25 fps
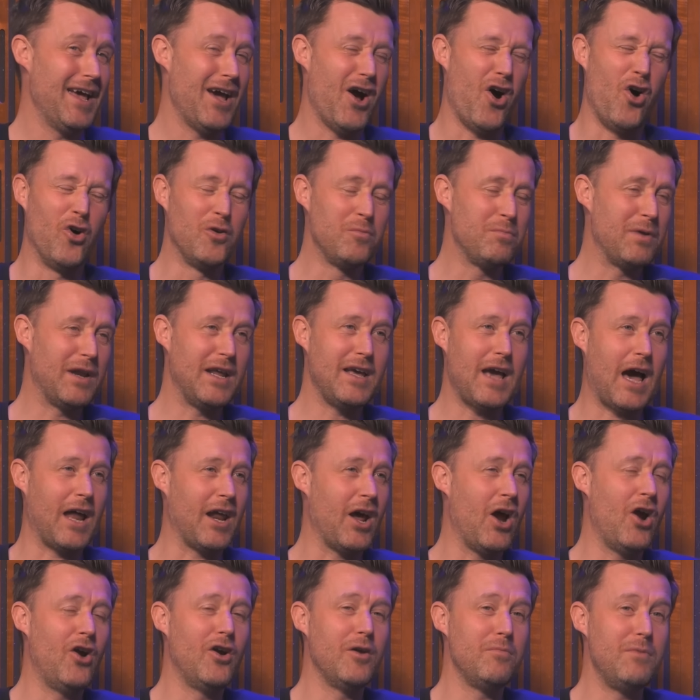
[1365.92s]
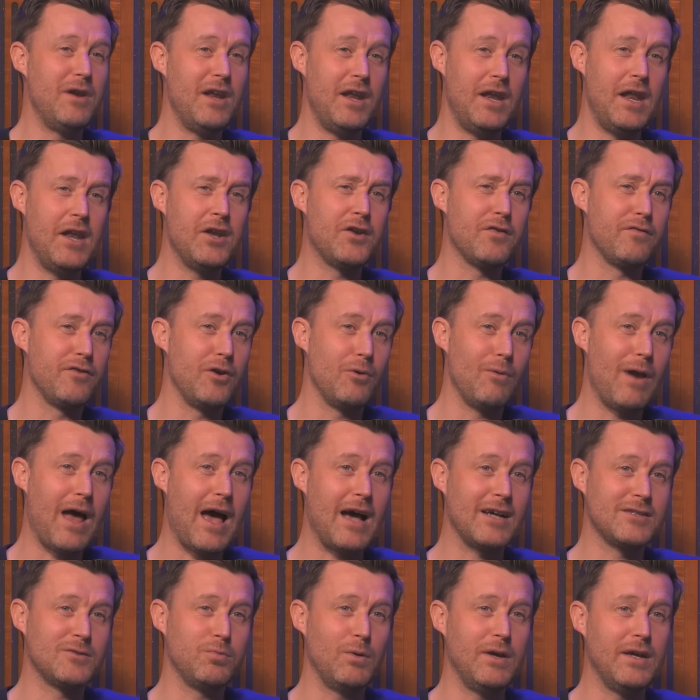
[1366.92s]
unbelievable. Yeah. And I heard him in an interview
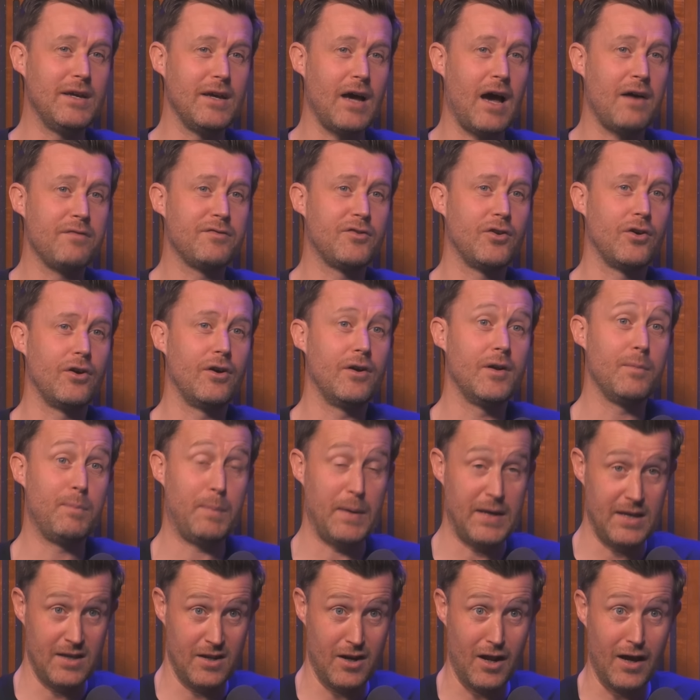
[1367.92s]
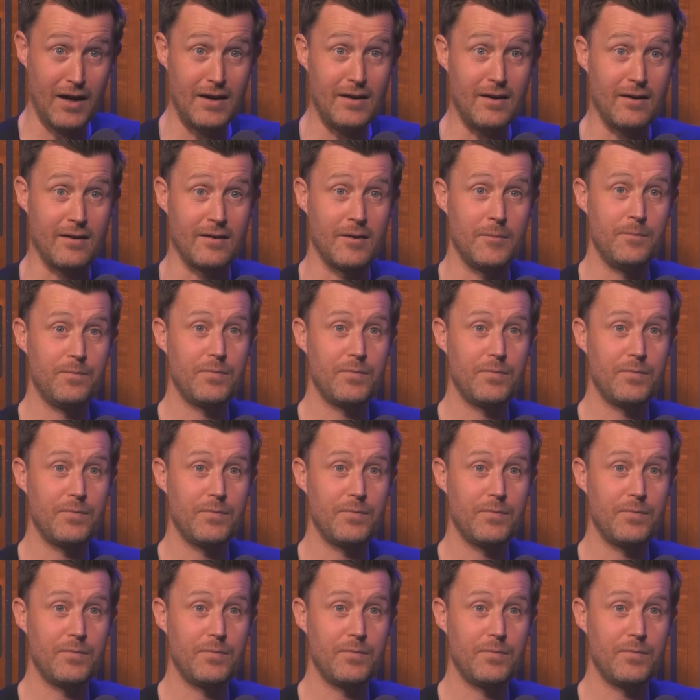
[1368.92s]
last week after the beat United.